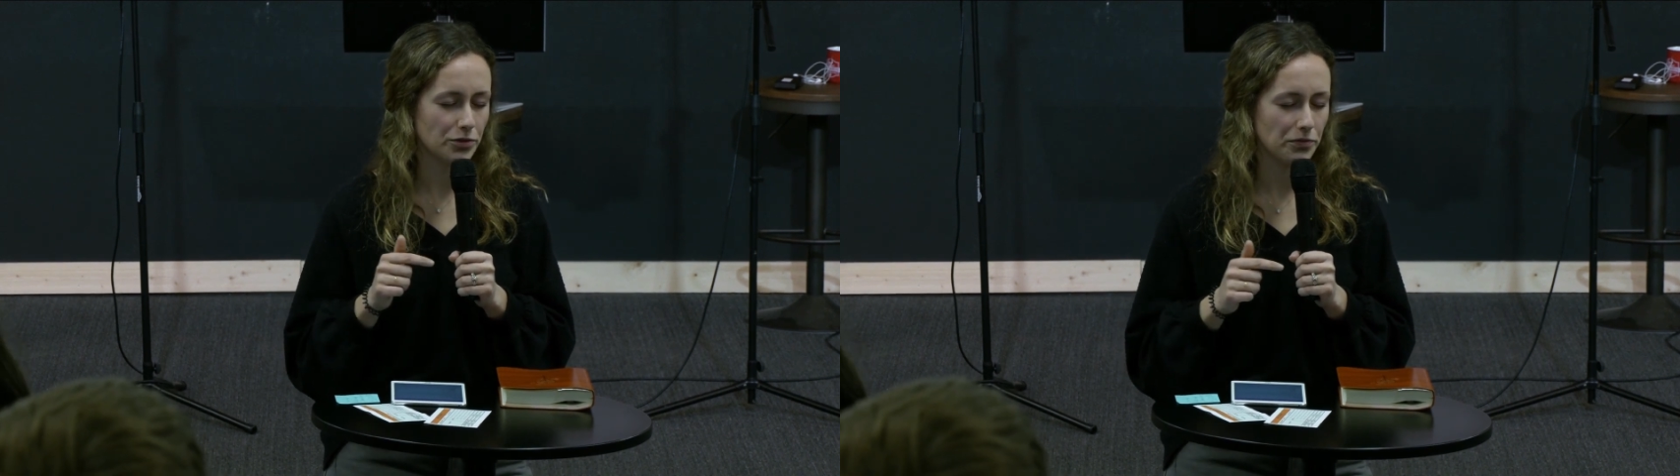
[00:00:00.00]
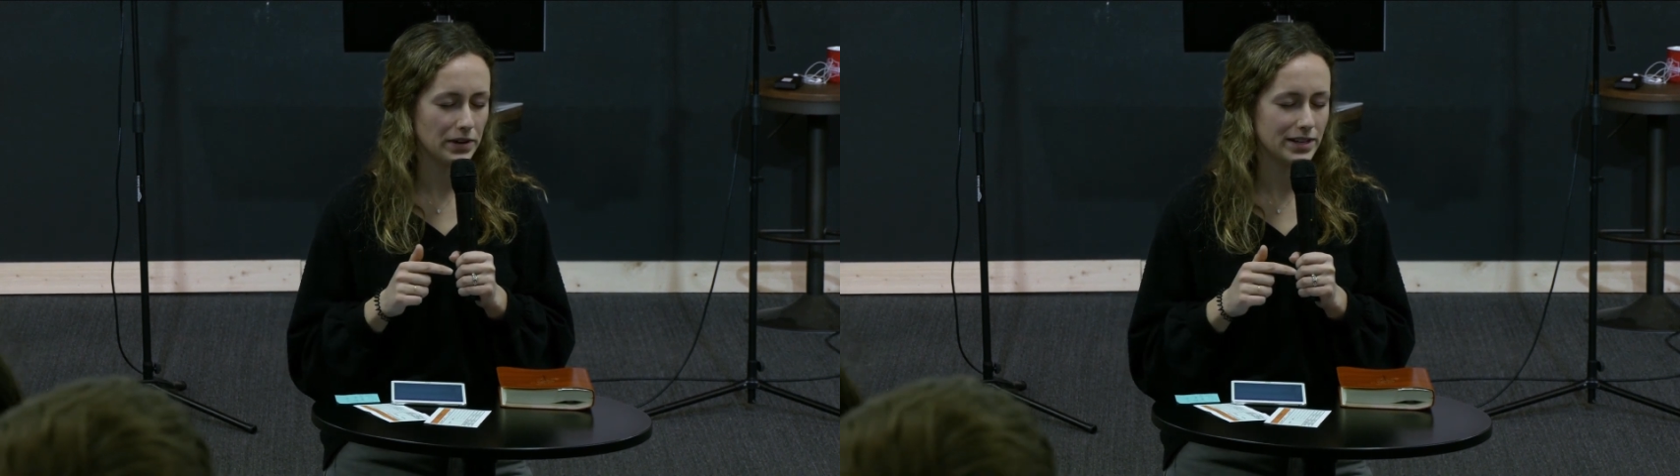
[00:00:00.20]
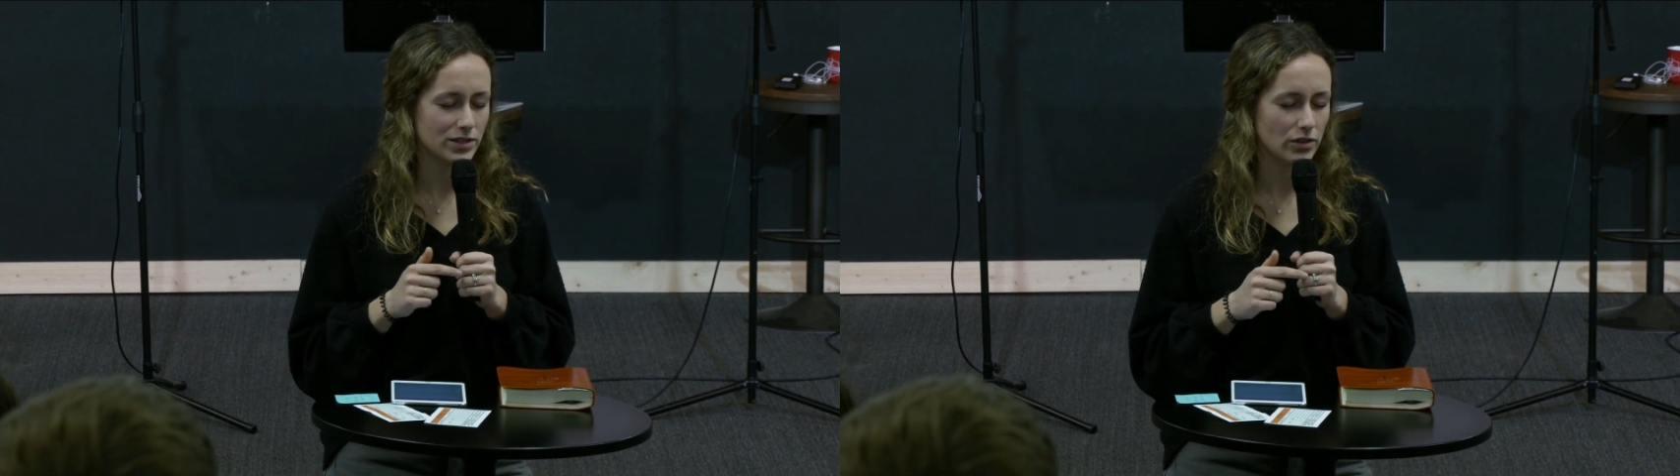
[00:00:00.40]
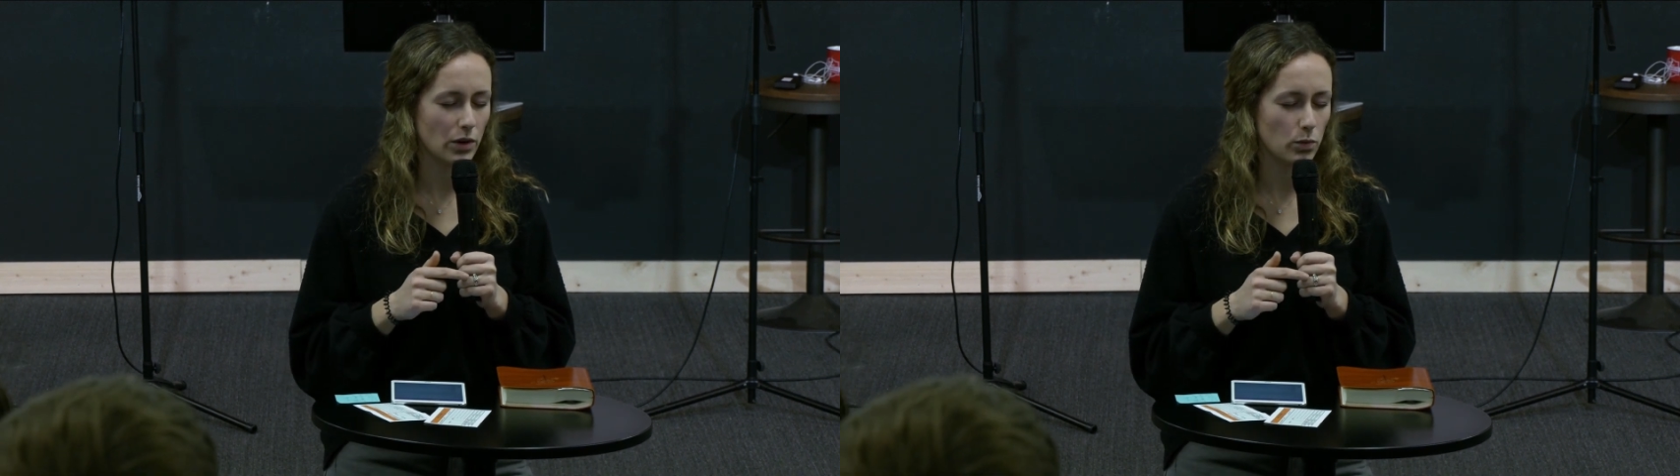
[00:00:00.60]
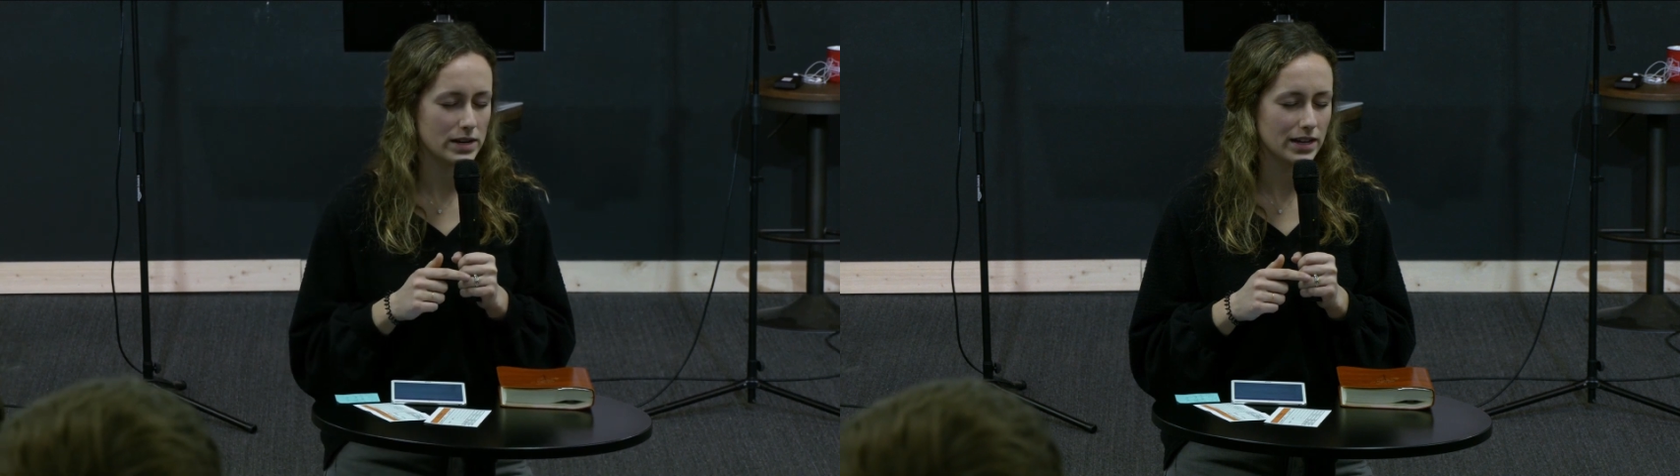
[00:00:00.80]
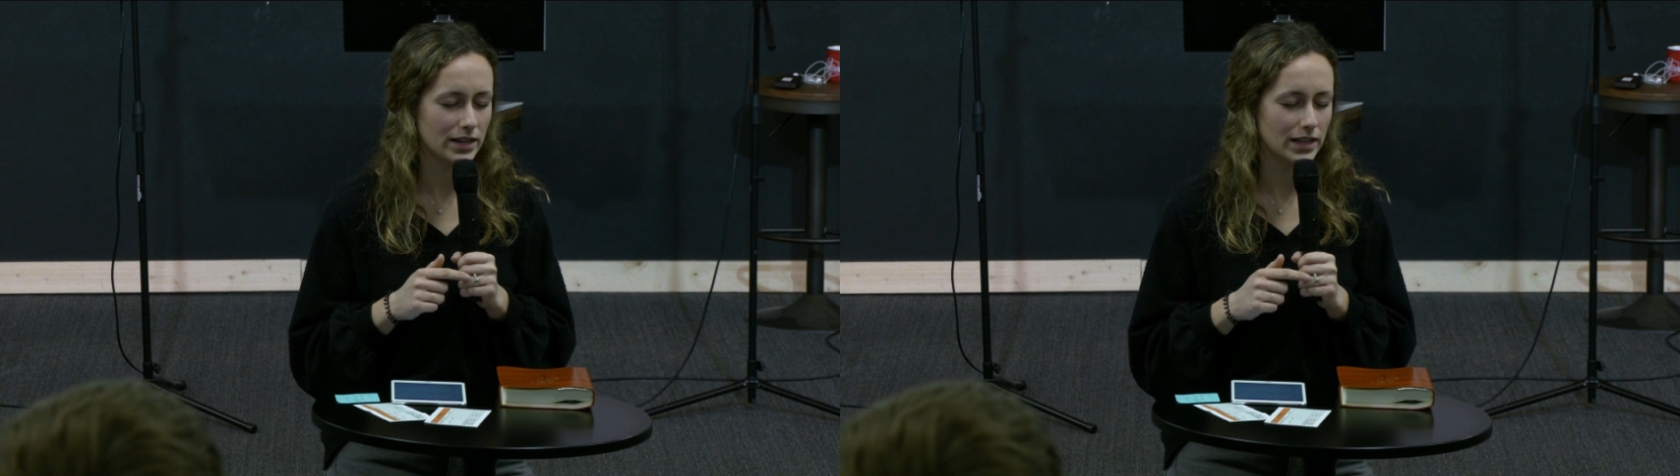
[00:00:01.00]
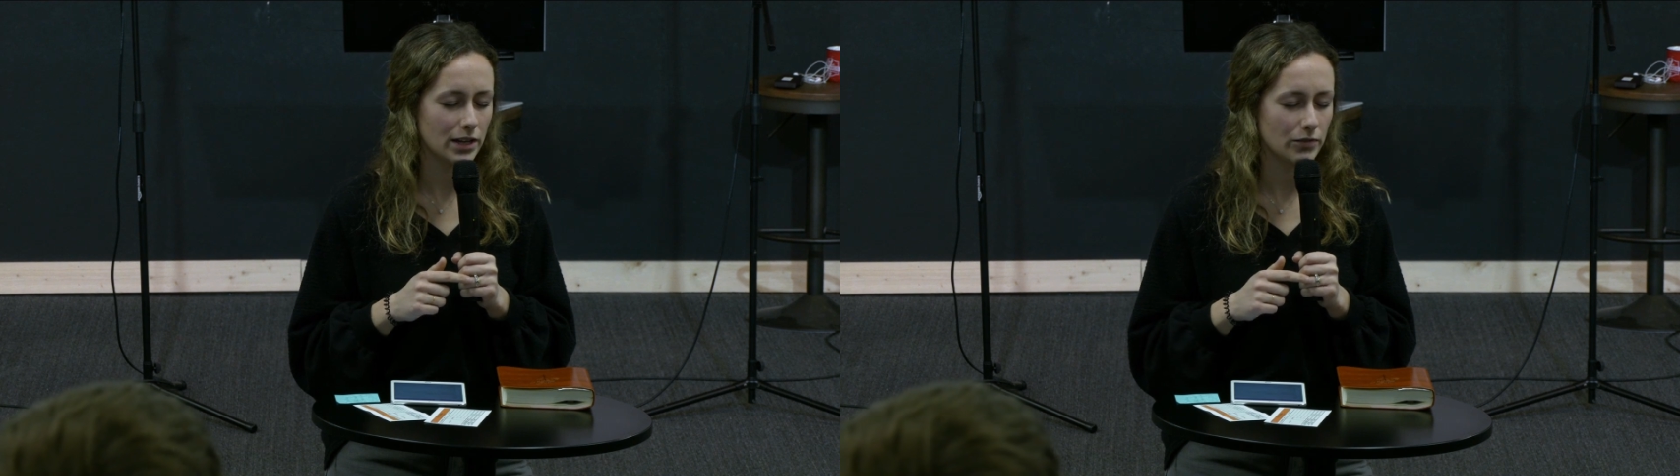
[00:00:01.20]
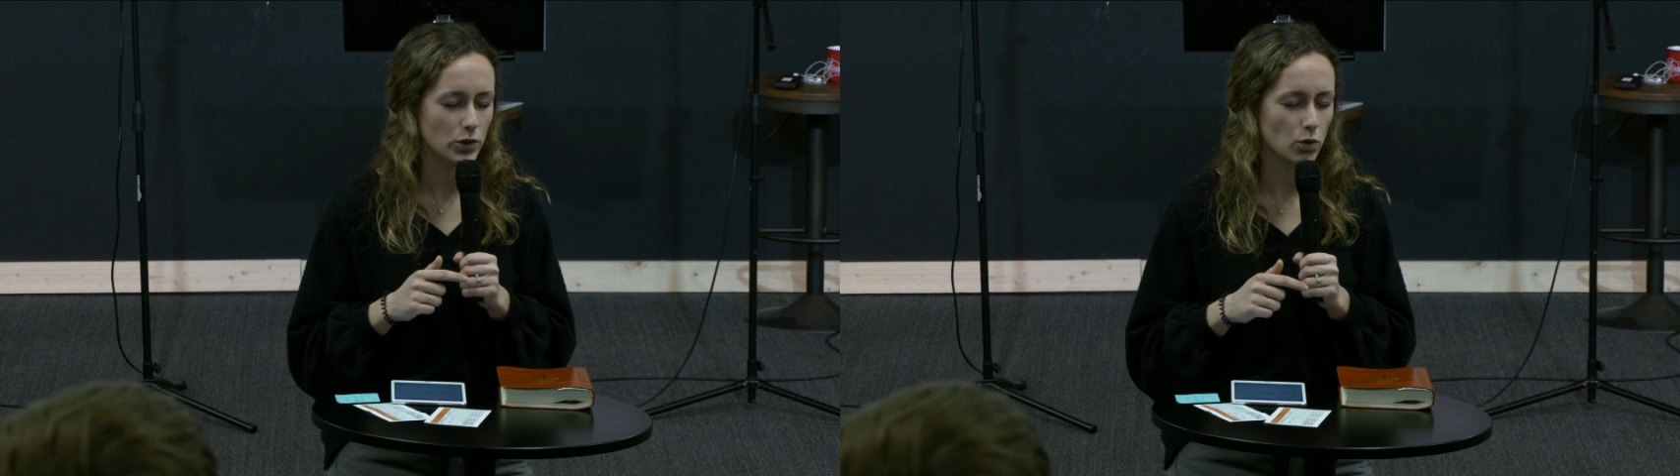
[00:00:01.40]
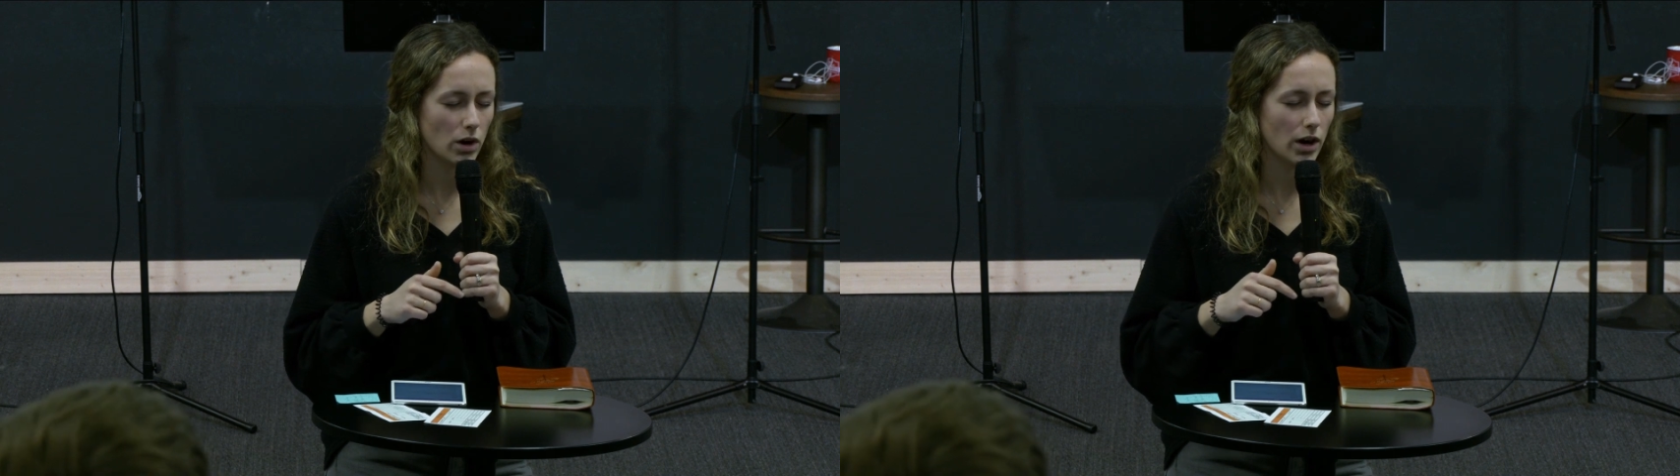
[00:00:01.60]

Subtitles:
your feet so that we can give you